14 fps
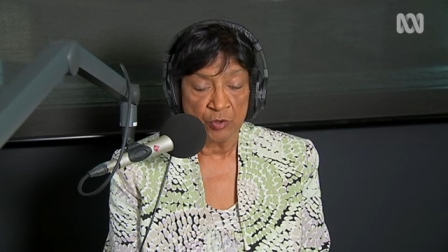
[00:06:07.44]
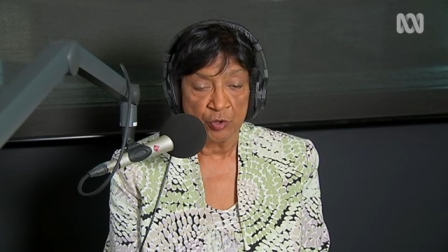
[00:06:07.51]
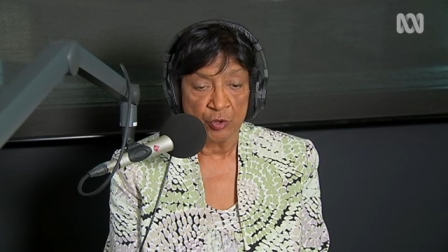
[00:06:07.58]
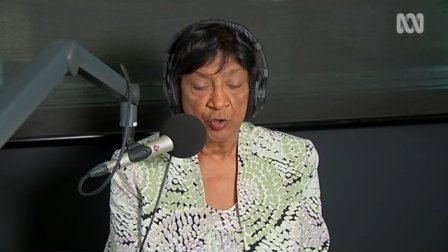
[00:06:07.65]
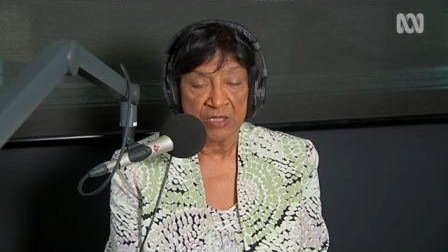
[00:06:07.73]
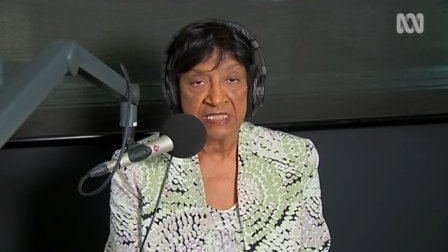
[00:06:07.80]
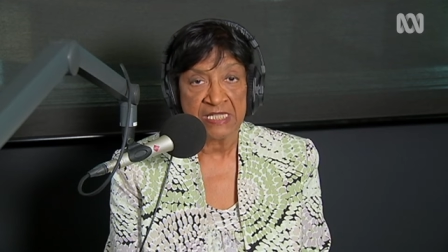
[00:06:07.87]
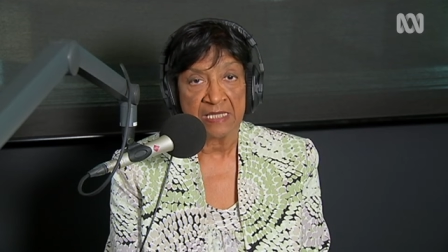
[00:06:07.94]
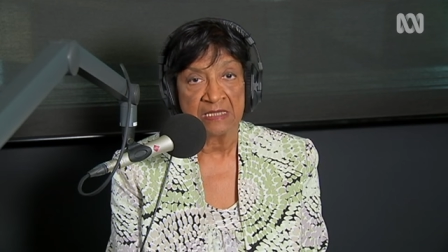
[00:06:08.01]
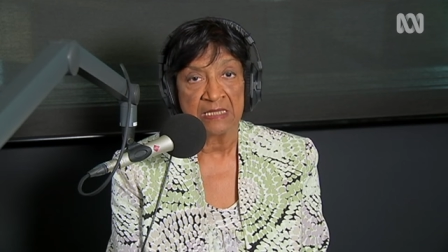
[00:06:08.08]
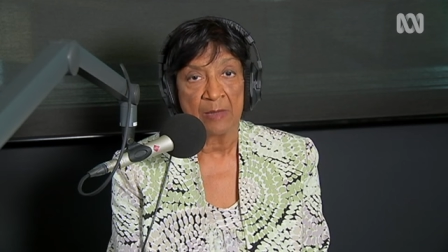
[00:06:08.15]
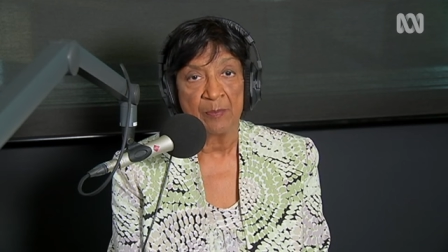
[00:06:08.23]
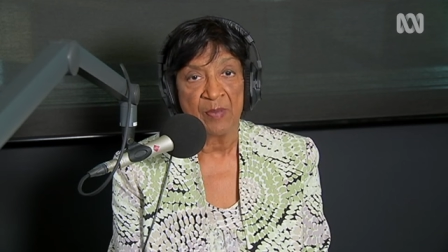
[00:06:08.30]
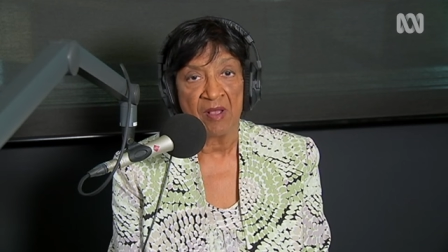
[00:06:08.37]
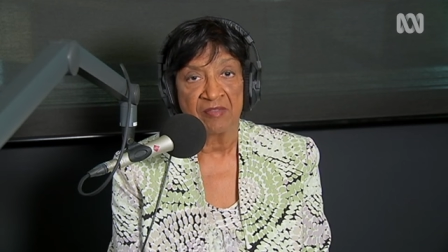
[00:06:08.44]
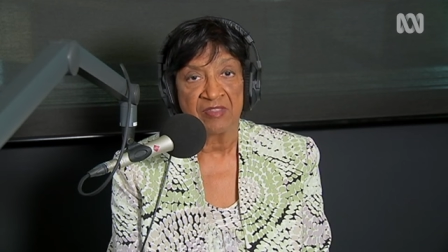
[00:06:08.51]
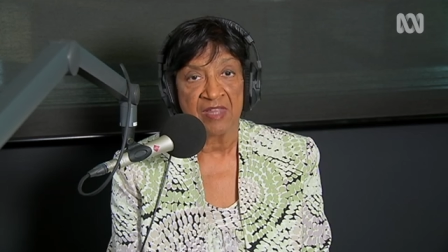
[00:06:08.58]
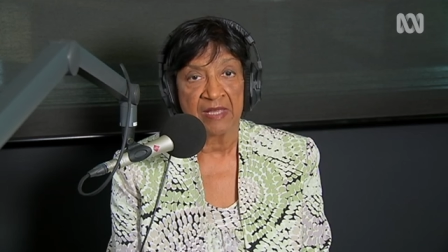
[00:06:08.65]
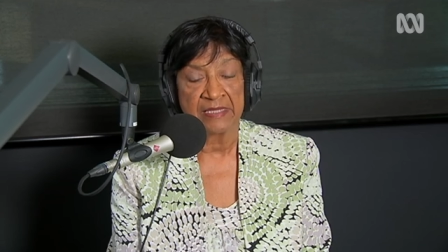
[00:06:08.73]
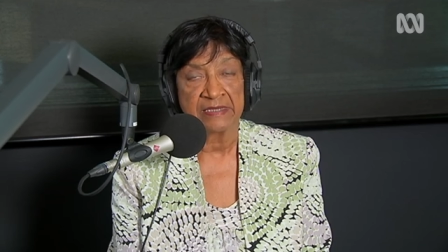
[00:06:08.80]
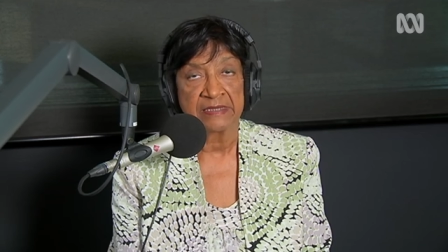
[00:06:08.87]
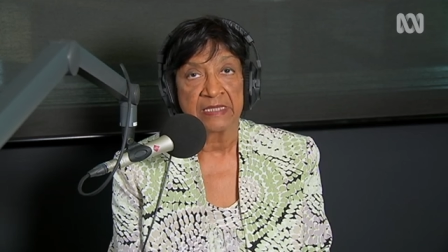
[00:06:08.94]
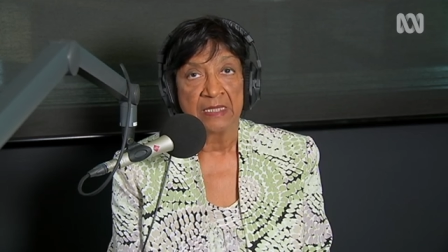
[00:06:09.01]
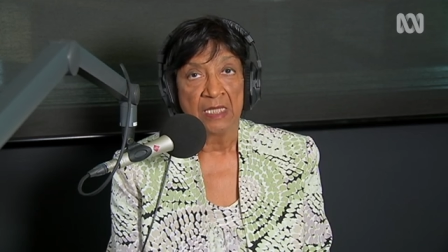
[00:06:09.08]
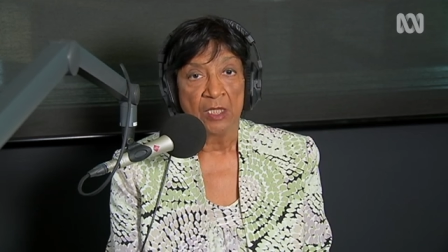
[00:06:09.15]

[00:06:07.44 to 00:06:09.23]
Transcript: you know, you attack the apartheid